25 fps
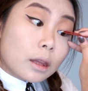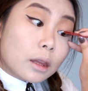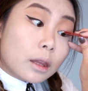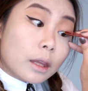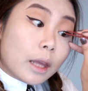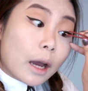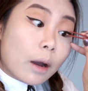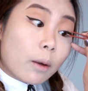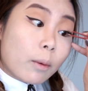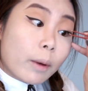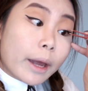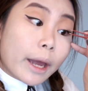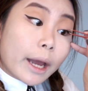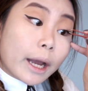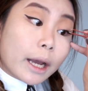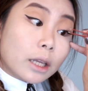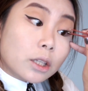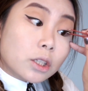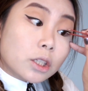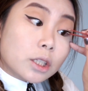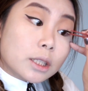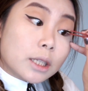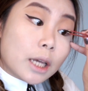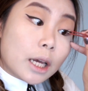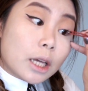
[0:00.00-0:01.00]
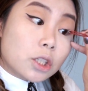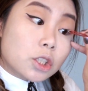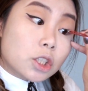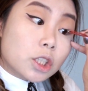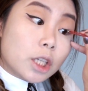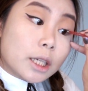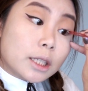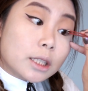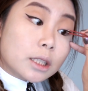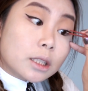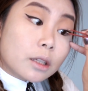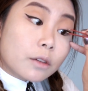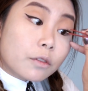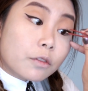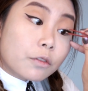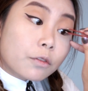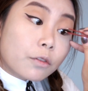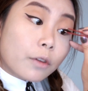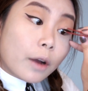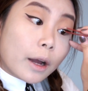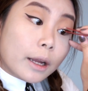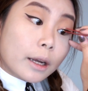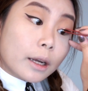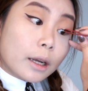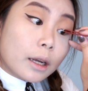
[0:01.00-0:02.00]
that way I can just adjust the
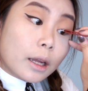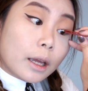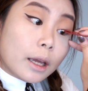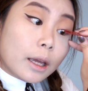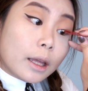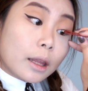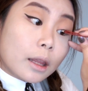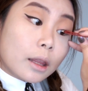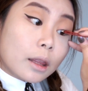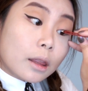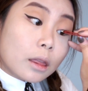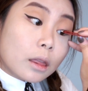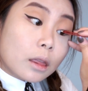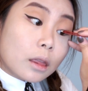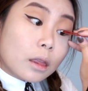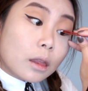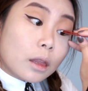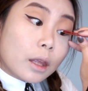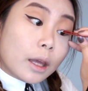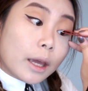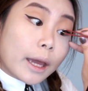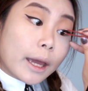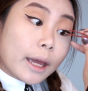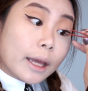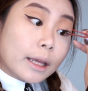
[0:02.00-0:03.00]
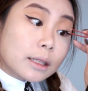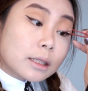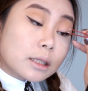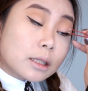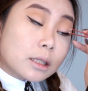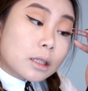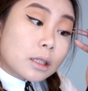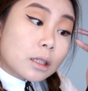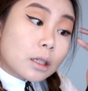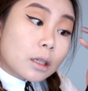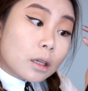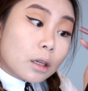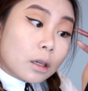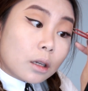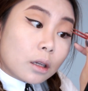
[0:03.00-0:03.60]
front and the ends.